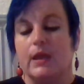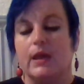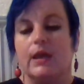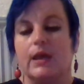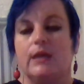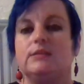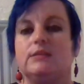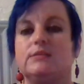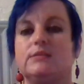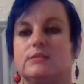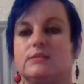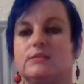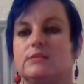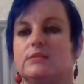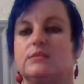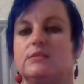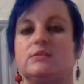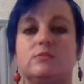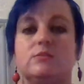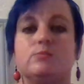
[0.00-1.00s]
And he says
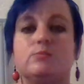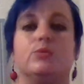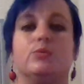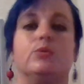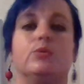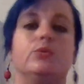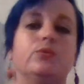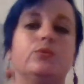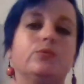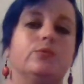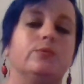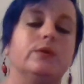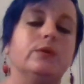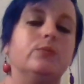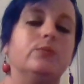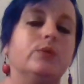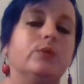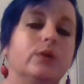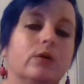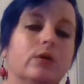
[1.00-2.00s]
this is proof
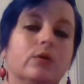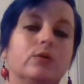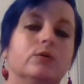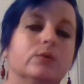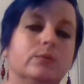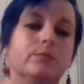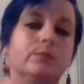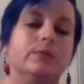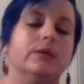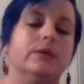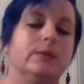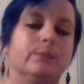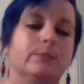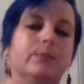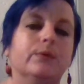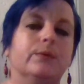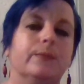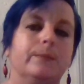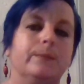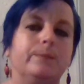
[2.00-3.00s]
that we are good
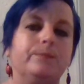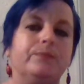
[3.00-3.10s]
people.